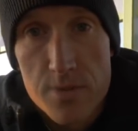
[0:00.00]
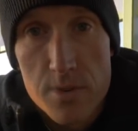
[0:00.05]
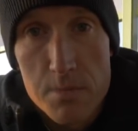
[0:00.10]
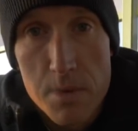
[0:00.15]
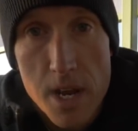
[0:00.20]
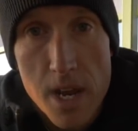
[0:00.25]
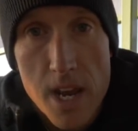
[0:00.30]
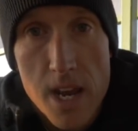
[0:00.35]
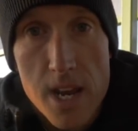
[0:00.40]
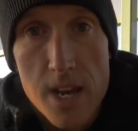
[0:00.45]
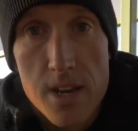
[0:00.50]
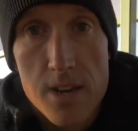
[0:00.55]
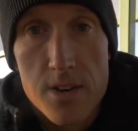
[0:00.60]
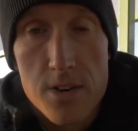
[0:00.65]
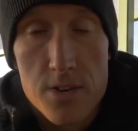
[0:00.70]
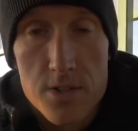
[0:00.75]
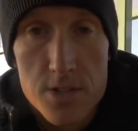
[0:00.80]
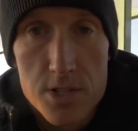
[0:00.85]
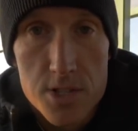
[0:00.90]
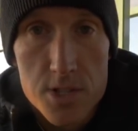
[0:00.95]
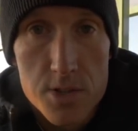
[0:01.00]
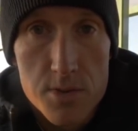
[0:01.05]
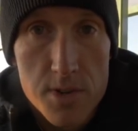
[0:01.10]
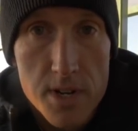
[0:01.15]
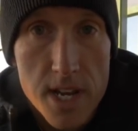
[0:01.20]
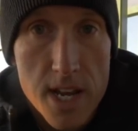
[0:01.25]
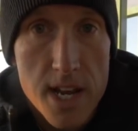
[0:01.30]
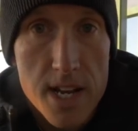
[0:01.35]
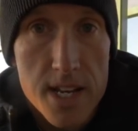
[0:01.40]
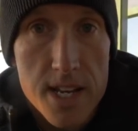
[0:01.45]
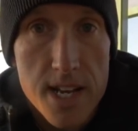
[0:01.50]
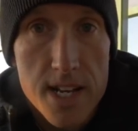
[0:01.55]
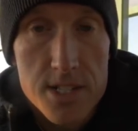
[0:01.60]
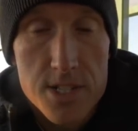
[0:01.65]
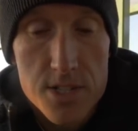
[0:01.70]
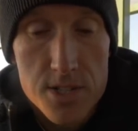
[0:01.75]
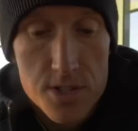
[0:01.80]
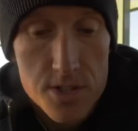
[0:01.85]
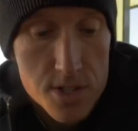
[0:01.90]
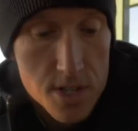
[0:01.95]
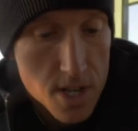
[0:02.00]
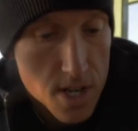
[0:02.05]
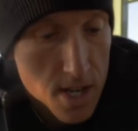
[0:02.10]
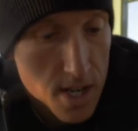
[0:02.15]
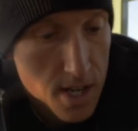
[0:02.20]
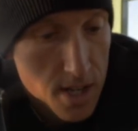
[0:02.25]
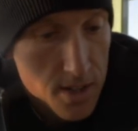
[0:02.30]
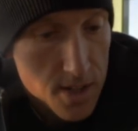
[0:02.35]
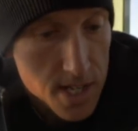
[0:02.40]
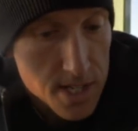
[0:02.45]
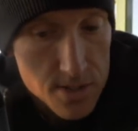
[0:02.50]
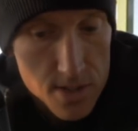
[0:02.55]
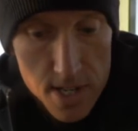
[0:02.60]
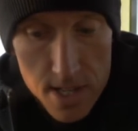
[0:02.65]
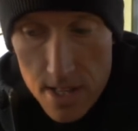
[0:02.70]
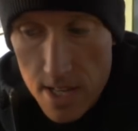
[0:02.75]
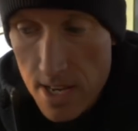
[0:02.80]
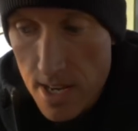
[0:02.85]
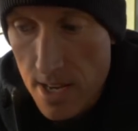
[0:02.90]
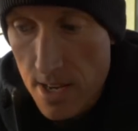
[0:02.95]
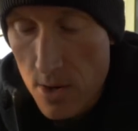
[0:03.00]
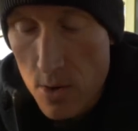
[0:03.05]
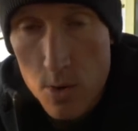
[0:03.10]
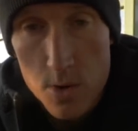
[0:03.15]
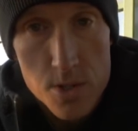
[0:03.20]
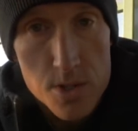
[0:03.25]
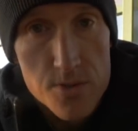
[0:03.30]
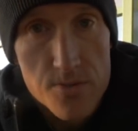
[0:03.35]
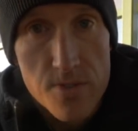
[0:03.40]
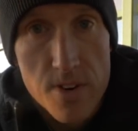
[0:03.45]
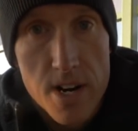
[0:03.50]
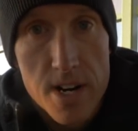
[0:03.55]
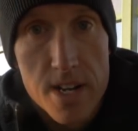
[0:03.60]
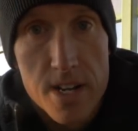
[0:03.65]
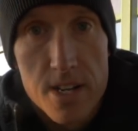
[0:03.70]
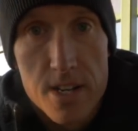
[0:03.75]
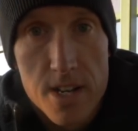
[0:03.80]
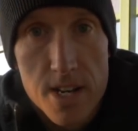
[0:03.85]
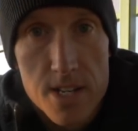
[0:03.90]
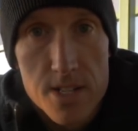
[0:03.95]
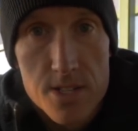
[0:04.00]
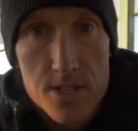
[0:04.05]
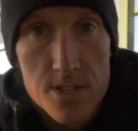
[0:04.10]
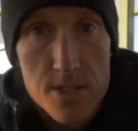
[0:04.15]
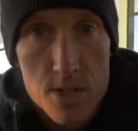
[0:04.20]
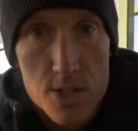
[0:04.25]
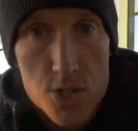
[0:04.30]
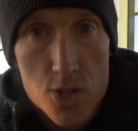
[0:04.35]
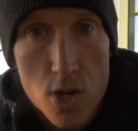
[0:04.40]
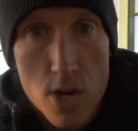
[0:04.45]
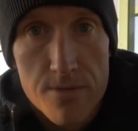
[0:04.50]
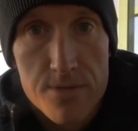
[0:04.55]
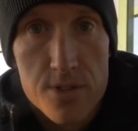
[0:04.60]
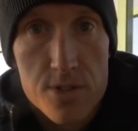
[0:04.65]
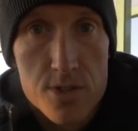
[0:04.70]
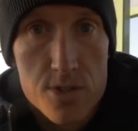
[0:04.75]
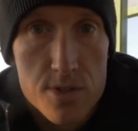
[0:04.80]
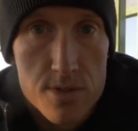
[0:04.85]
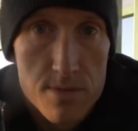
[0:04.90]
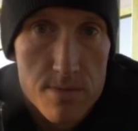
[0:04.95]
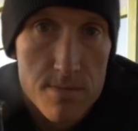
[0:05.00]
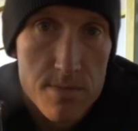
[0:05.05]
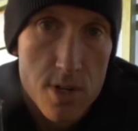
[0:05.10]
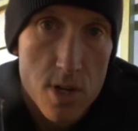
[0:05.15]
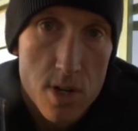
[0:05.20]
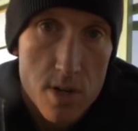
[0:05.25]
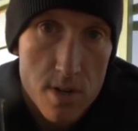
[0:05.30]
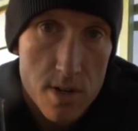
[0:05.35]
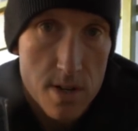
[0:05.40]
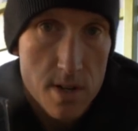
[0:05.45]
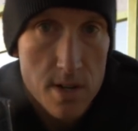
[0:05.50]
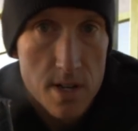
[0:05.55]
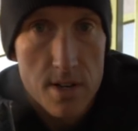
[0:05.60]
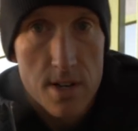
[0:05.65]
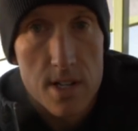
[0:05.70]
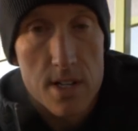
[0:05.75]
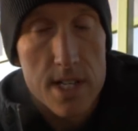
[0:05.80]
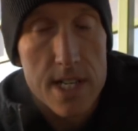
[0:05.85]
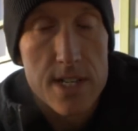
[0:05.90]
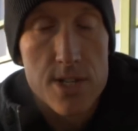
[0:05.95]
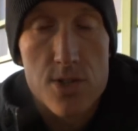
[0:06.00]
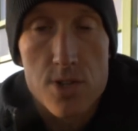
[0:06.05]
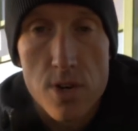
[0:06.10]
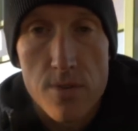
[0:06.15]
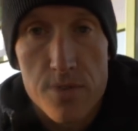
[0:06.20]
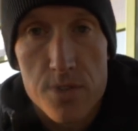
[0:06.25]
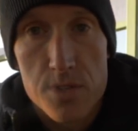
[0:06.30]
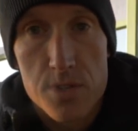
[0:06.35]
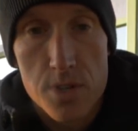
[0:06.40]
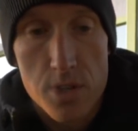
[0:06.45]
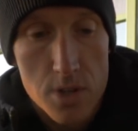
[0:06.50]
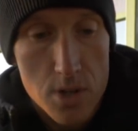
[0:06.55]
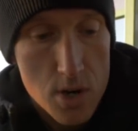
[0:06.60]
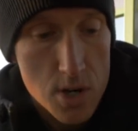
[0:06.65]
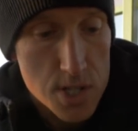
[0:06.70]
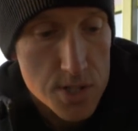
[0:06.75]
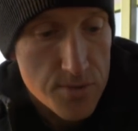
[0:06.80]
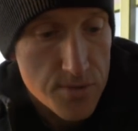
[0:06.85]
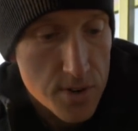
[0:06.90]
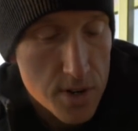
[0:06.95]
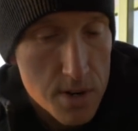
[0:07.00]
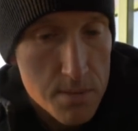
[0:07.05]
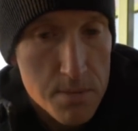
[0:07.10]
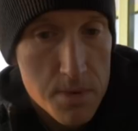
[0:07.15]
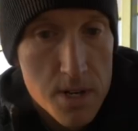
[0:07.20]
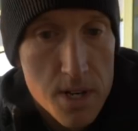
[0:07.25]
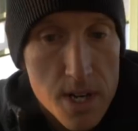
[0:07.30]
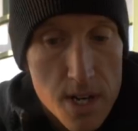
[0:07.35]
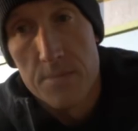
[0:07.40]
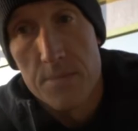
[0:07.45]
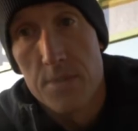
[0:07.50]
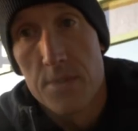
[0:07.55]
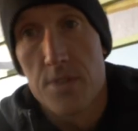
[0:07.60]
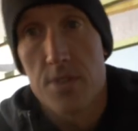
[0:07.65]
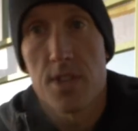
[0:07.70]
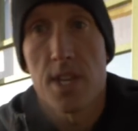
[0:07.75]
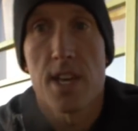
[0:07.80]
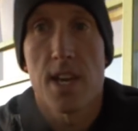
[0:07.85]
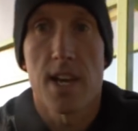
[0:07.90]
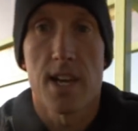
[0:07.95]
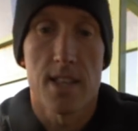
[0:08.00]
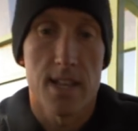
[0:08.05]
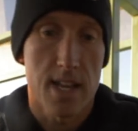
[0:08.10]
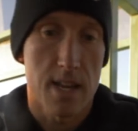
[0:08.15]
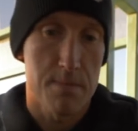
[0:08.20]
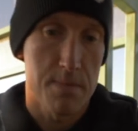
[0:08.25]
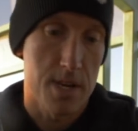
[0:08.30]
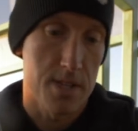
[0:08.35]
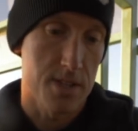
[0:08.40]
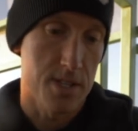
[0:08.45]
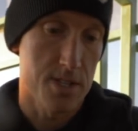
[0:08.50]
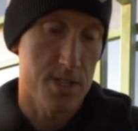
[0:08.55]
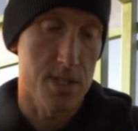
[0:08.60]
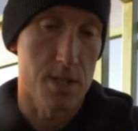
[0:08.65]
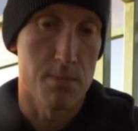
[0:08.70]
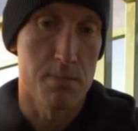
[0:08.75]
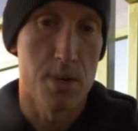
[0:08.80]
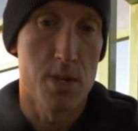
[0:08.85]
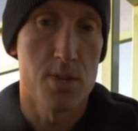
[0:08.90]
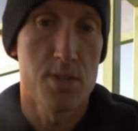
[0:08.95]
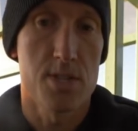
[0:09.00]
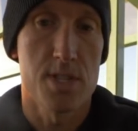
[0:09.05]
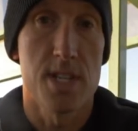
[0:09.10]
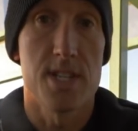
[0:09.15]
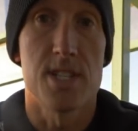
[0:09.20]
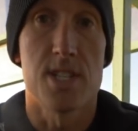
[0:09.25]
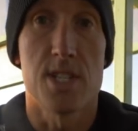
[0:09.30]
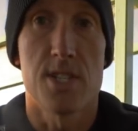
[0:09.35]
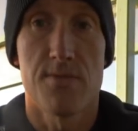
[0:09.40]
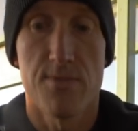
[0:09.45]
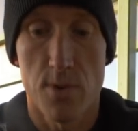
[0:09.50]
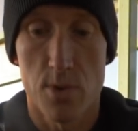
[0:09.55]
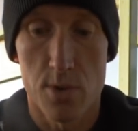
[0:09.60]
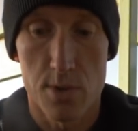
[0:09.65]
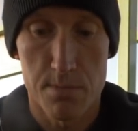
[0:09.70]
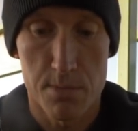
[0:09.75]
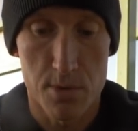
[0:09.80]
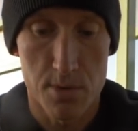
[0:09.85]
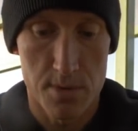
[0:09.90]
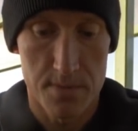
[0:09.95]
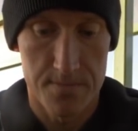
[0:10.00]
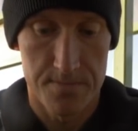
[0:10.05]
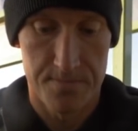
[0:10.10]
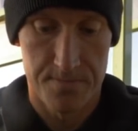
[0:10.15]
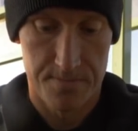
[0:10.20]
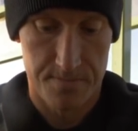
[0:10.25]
from my hand or just doing hand catches, things like that, or just finding a nice, soft, clean surface to launch from. The thing I like about this the most is it's foldable.